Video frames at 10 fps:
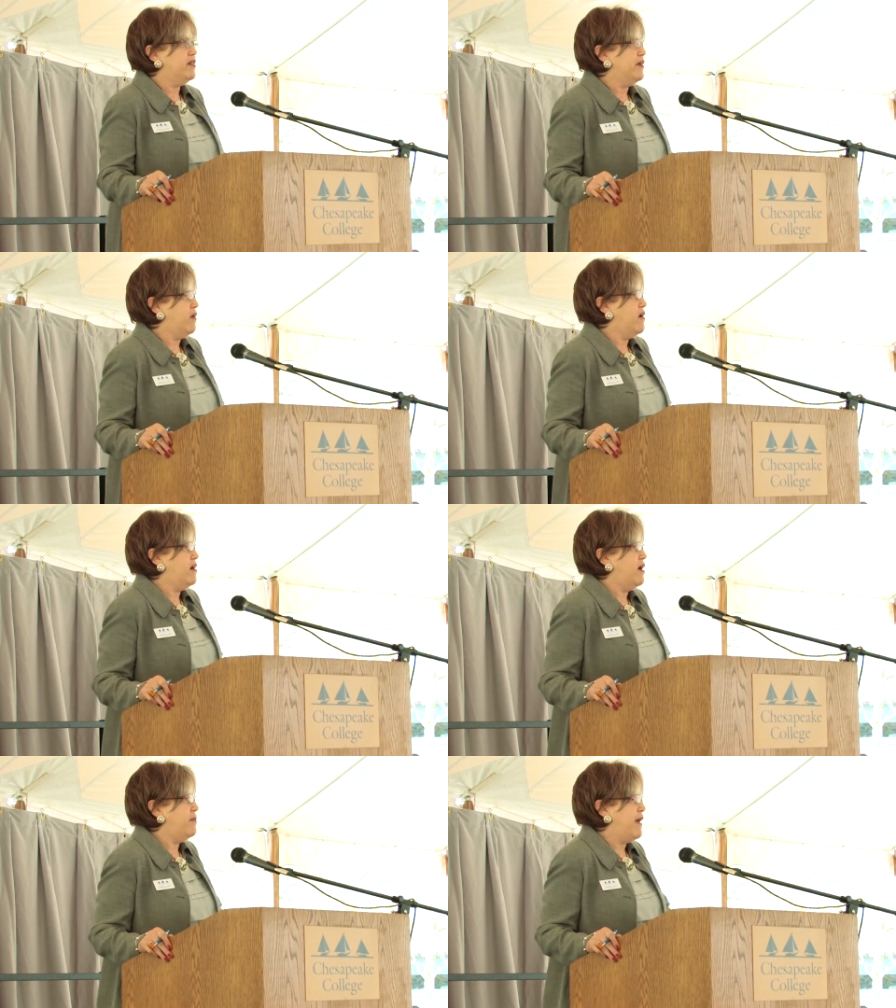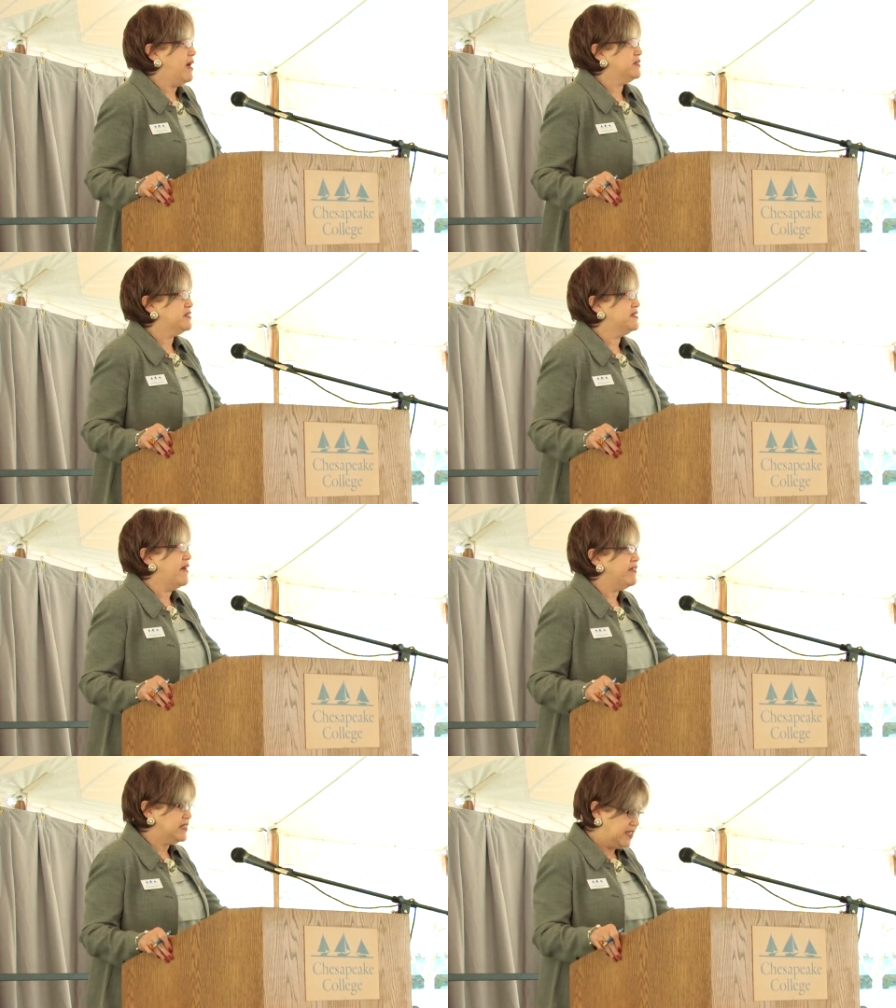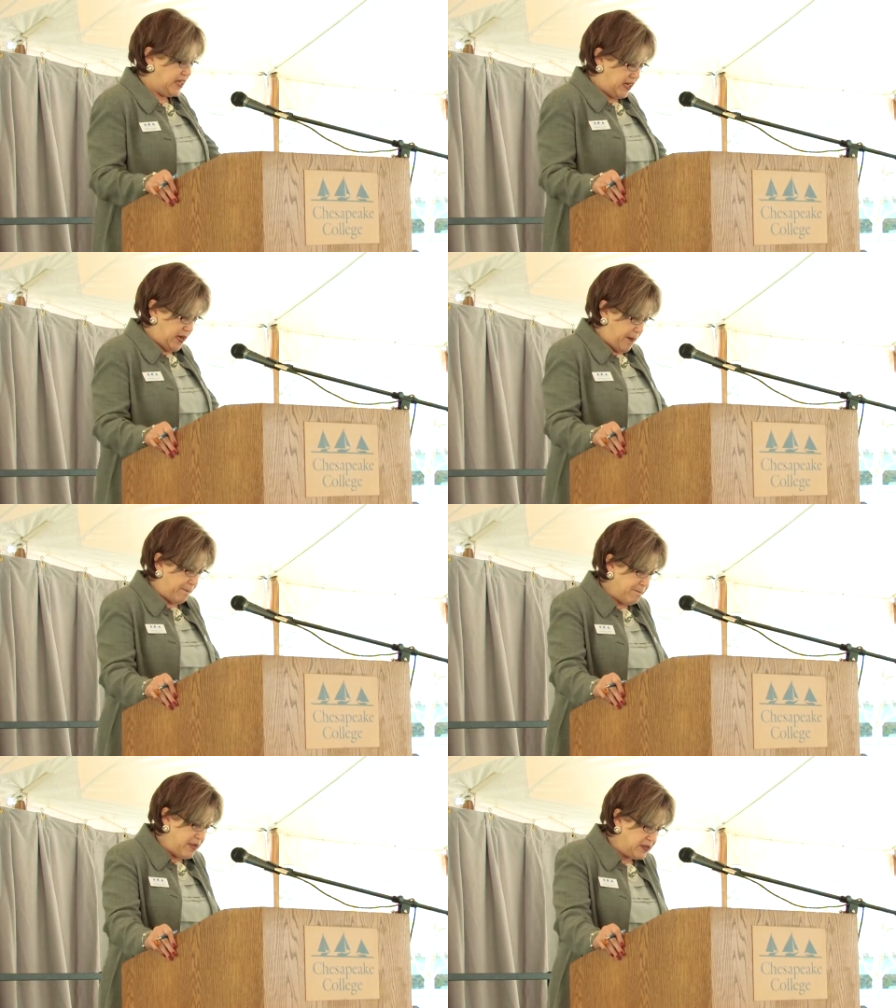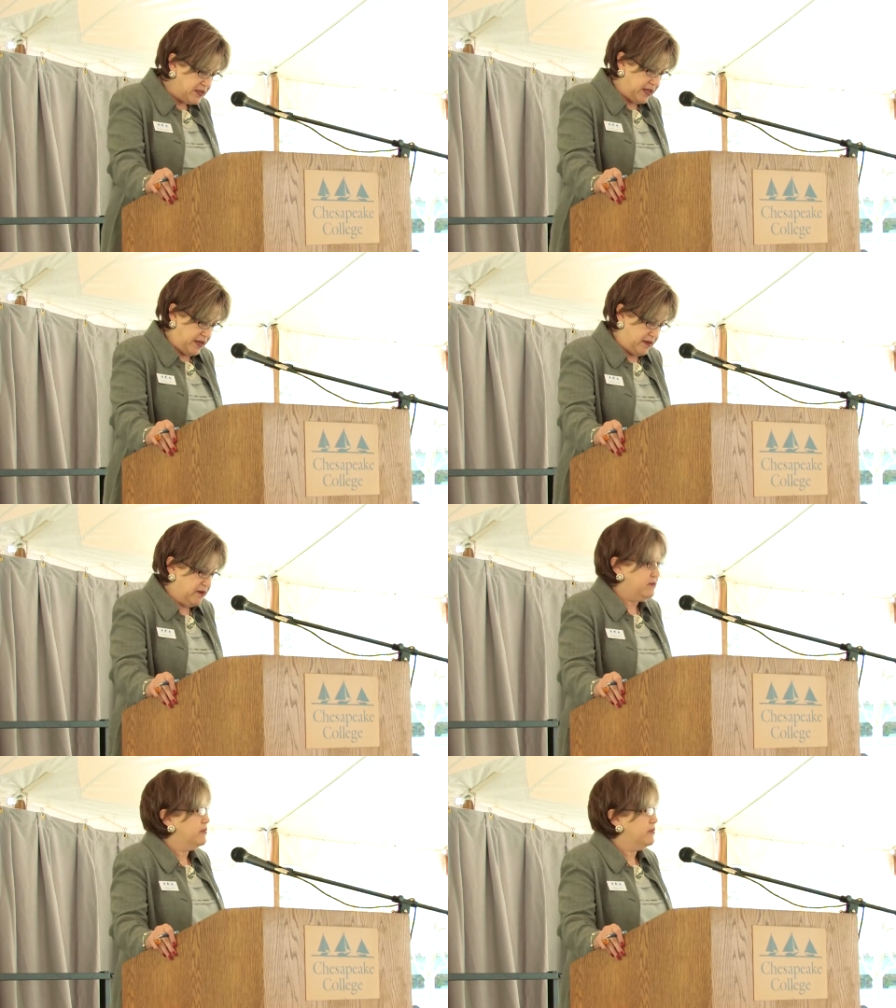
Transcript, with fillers: there are about 17 million